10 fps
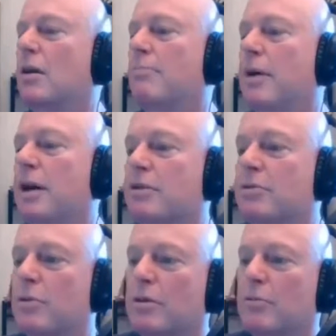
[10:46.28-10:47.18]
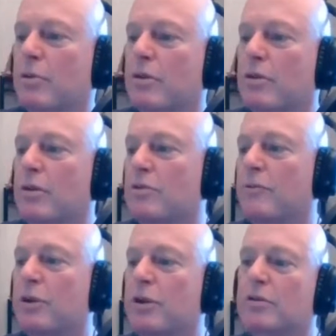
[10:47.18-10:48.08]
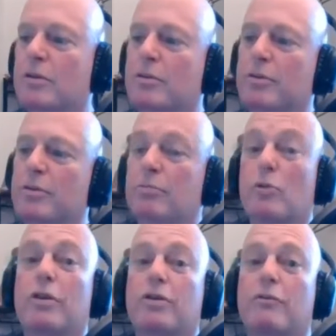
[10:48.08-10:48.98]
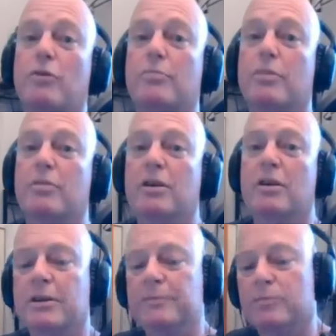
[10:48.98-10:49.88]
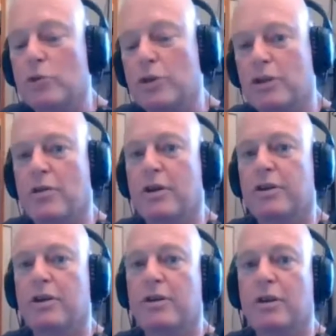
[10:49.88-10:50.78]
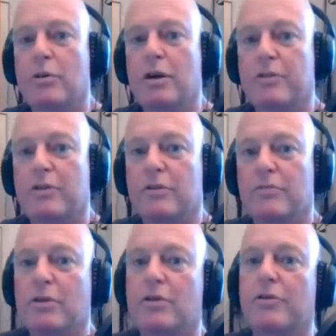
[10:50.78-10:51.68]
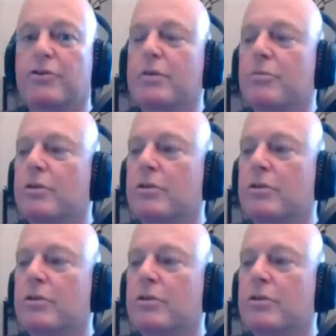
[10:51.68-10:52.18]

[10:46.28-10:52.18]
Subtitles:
bass with a nice offbeat. So it'll be quite different, but you'll get the idea anyway of the concept.